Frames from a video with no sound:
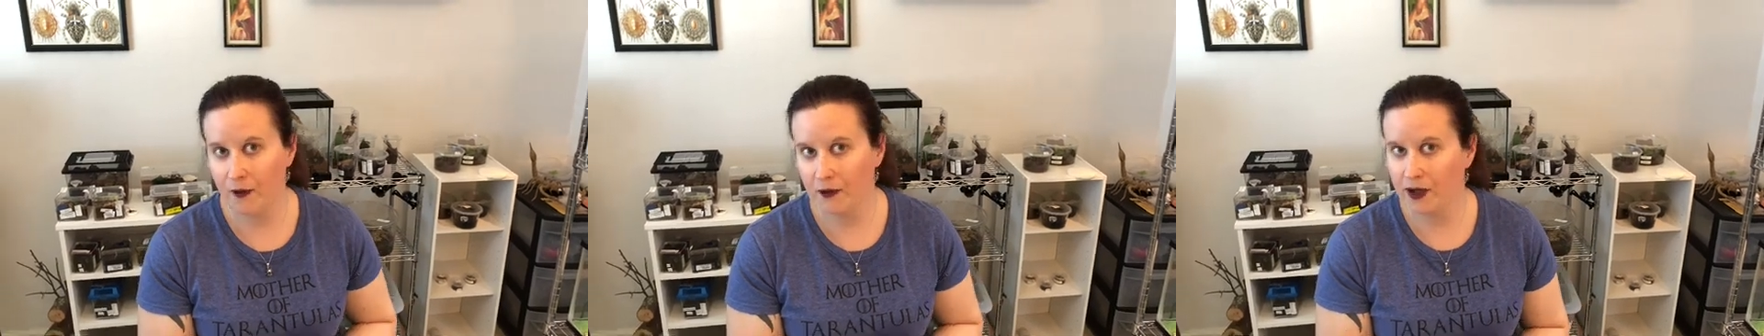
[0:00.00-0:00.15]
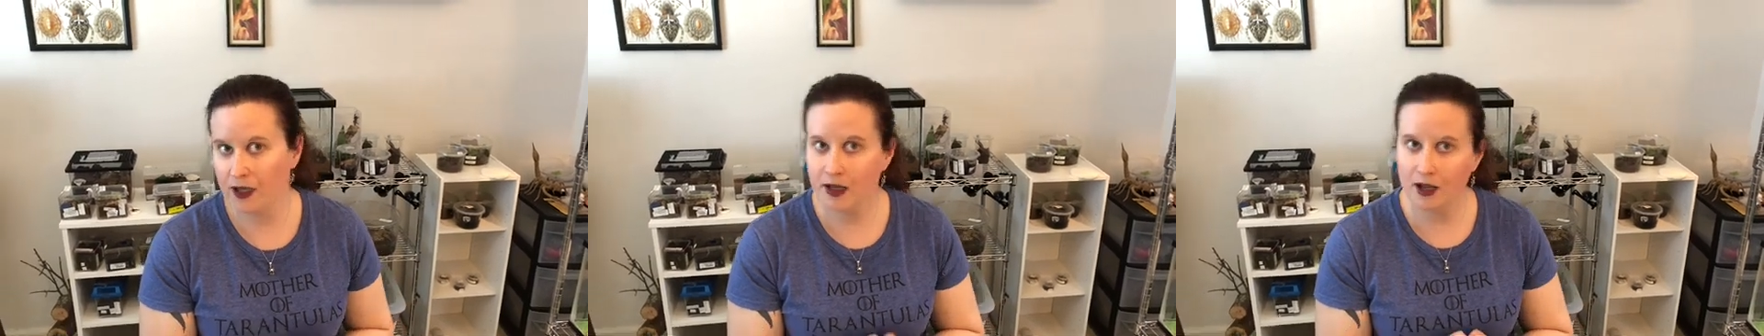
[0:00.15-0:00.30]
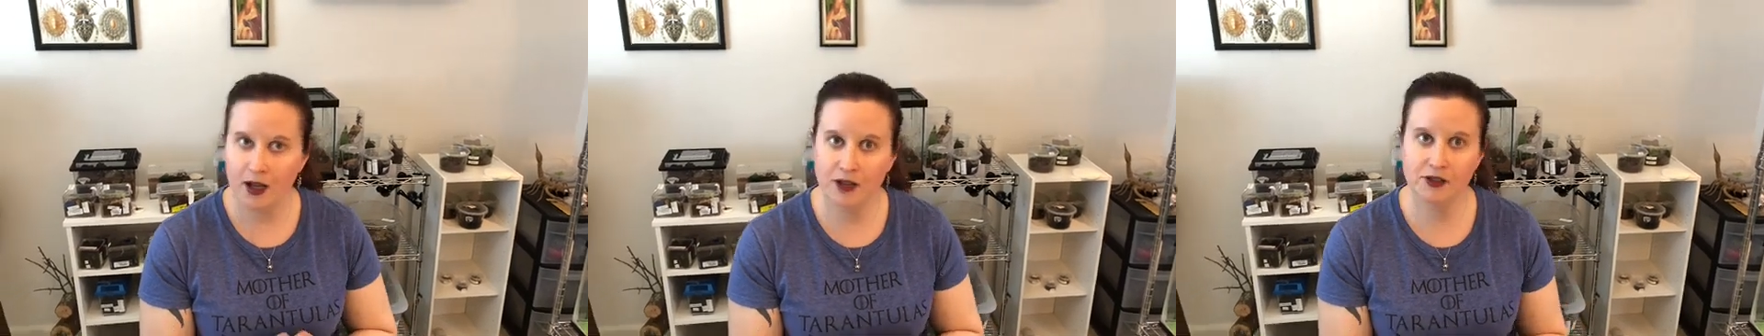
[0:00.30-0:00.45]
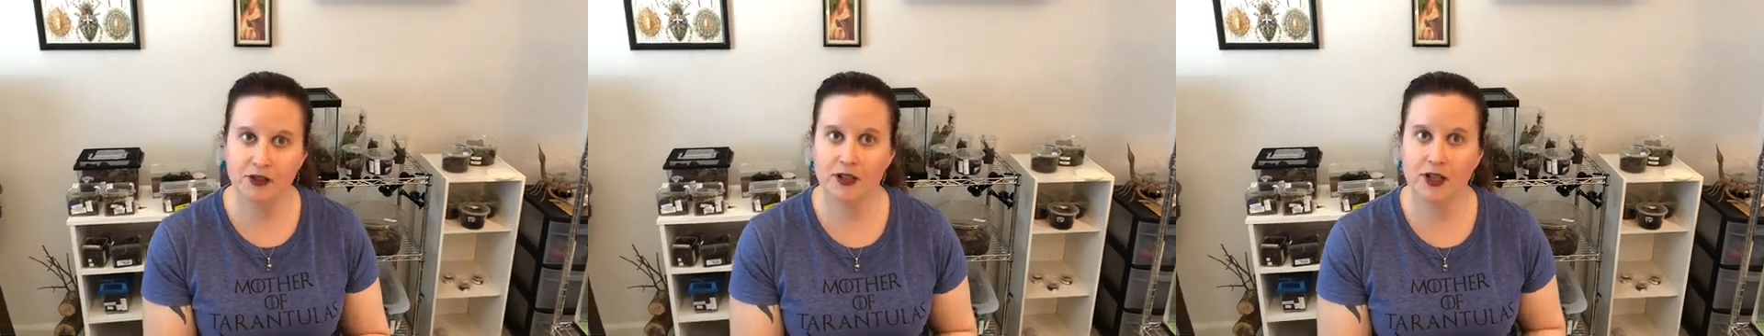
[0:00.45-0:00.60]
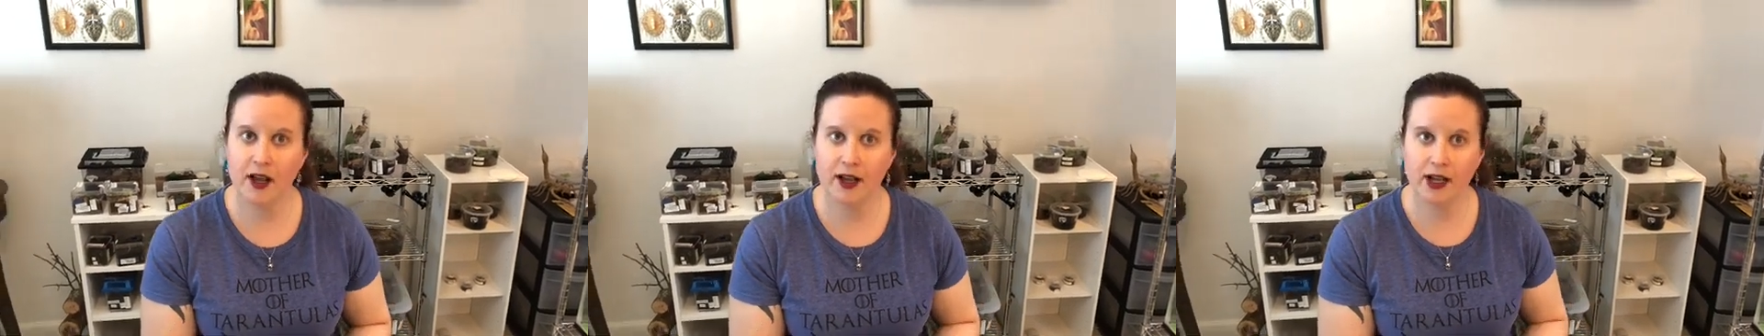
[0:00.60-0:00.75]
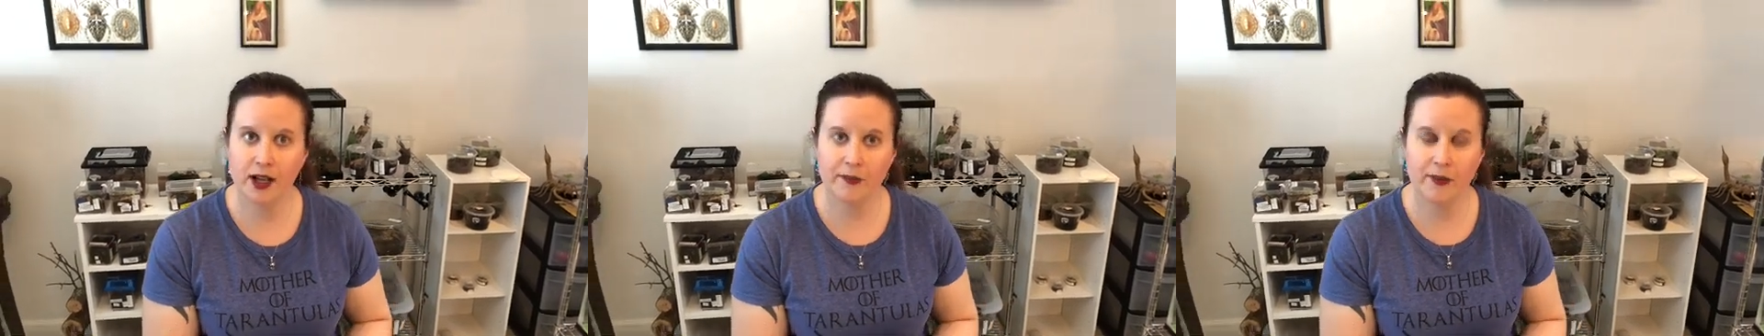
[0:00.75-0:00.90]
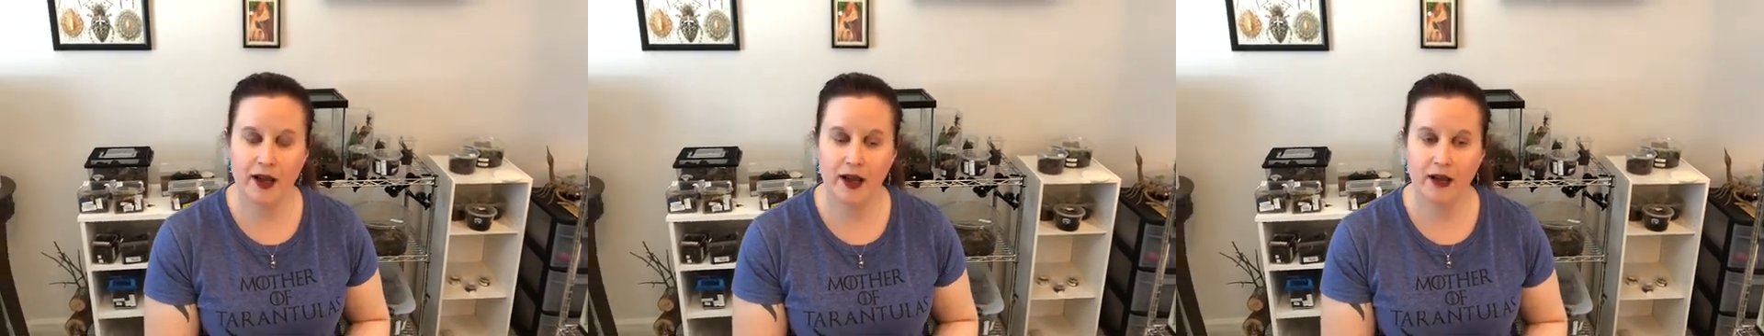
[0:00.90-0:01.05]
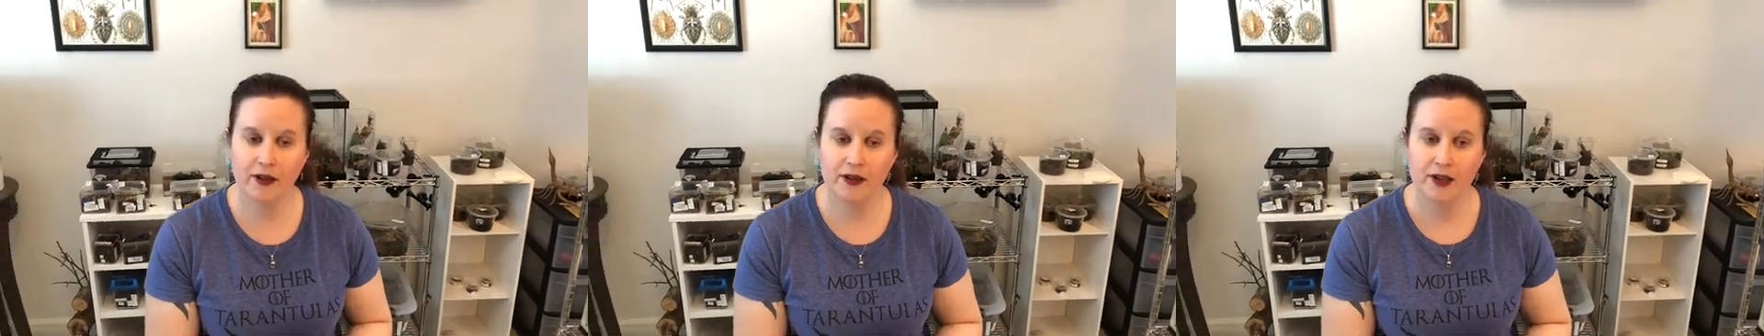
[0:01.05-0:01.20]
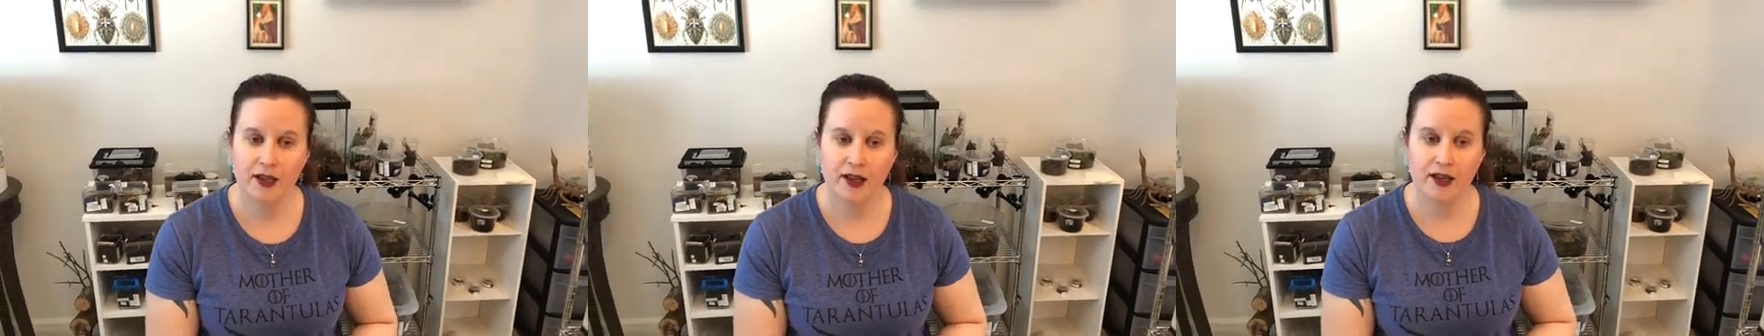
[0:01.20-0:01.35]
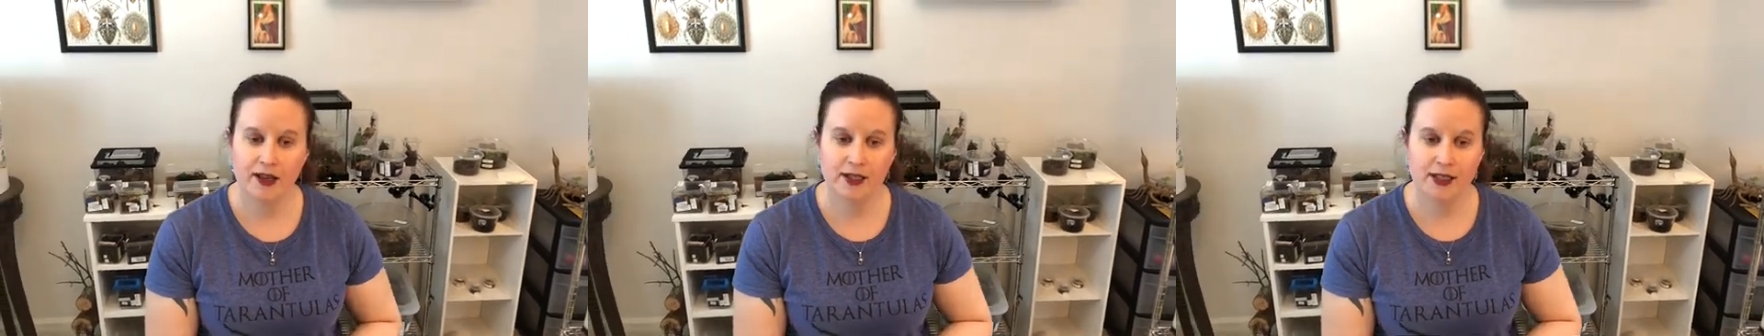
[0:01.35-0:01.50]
We can also talk about